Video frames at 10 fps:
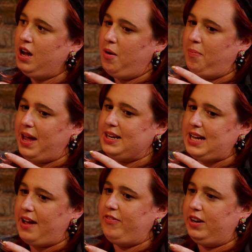but it
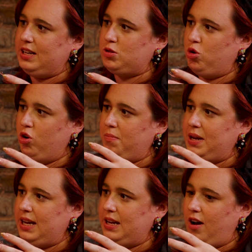definitely taught
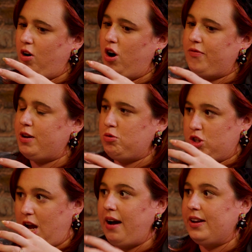me a lot of those
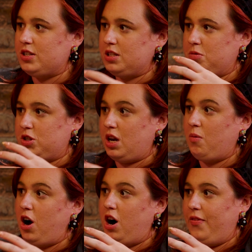challenges were so
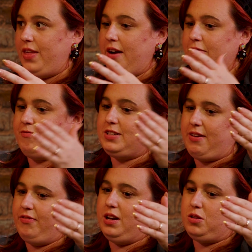hard that I've
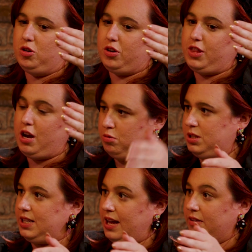definitely took those
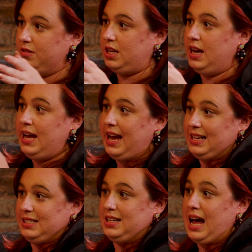skills
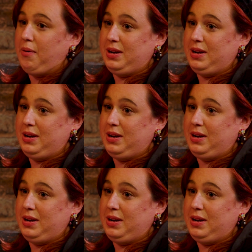into now,